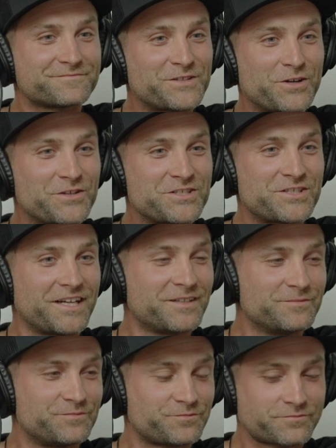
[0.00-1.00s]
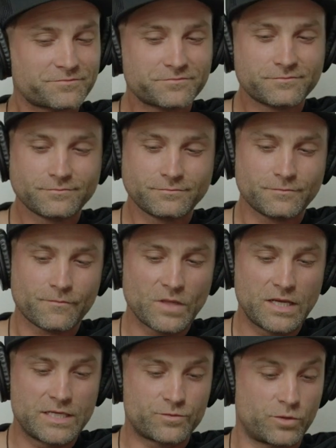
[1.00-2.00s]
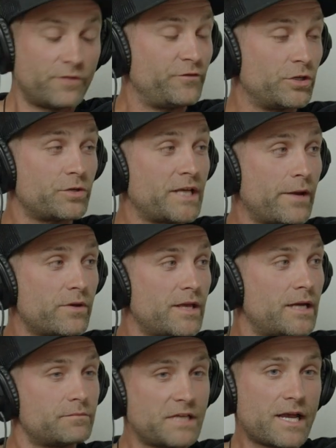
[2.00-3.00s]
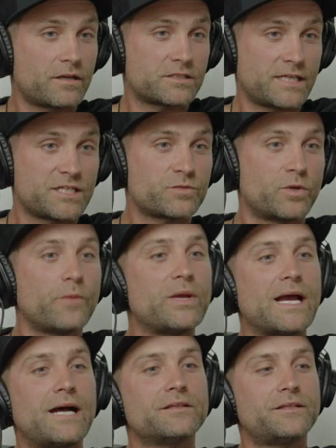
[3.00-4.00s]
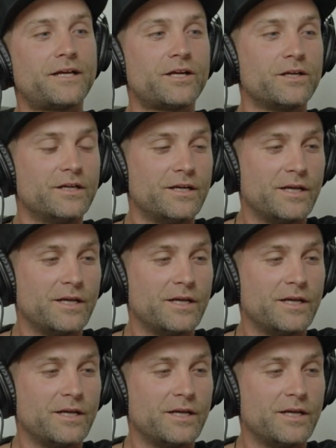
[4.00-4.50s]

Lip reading: On this thing, is Royal Enfield okay with that? Yeah, because they just want to be out there.